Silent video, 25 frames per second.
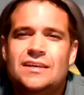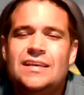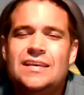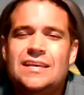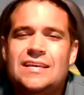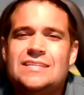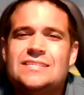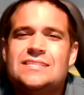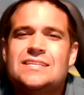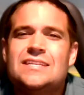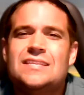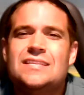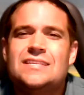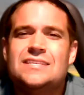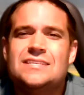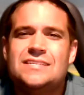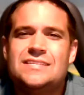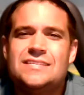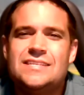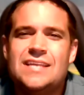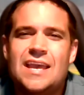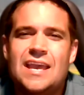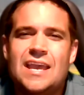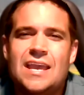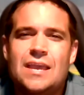isn't the
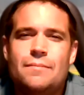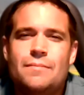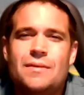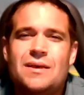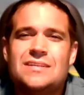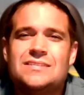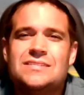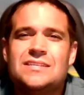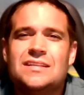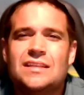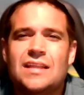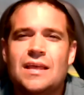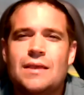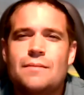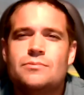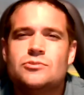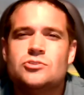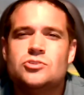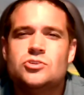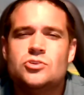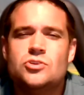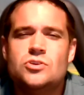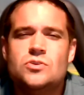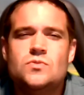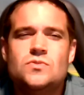same as the labels
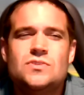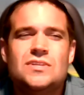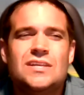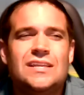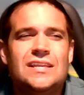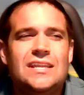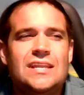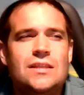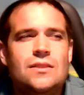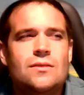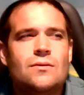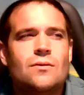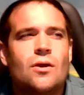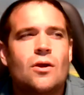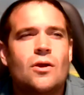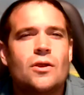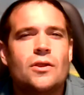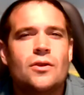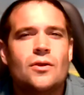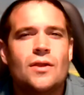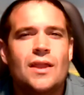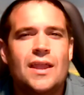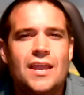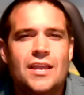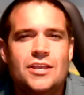you're using. Neither are
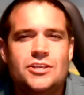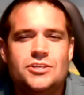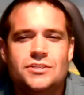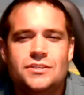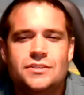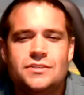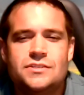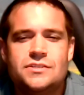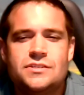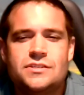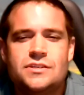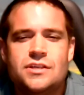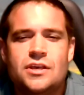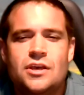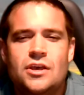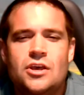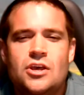your agents.